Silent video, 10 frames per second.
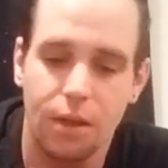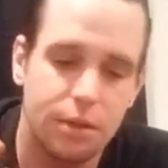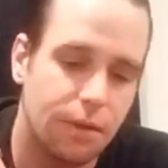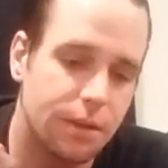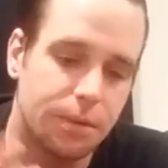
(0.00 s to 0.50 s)

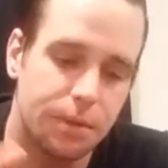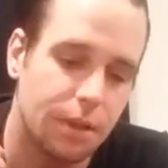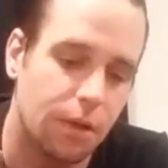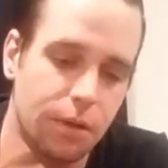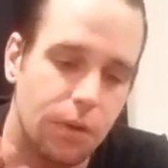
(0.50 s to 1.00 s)
So as a
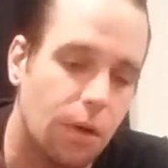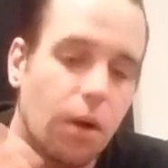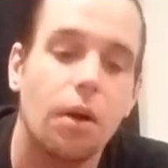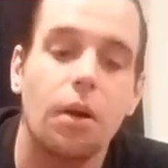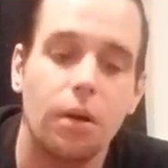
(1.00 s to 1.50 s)
result, you
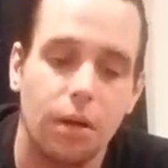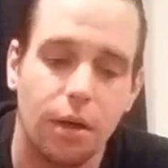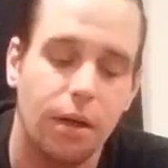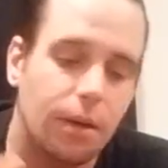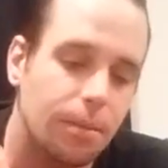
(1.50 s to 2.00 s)
are
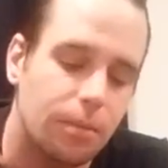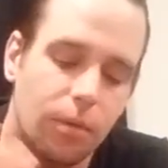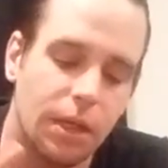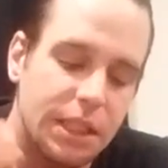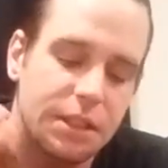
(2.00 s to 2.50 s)
um,
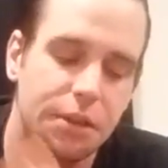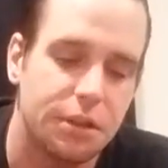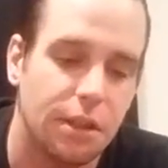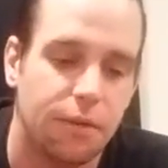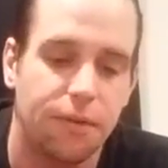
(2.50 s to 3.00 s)
releasing
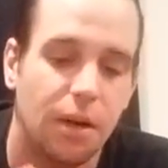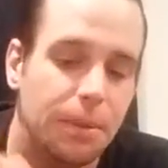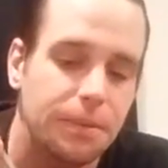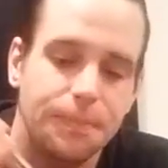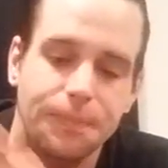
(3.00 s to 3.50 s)
yourself from it.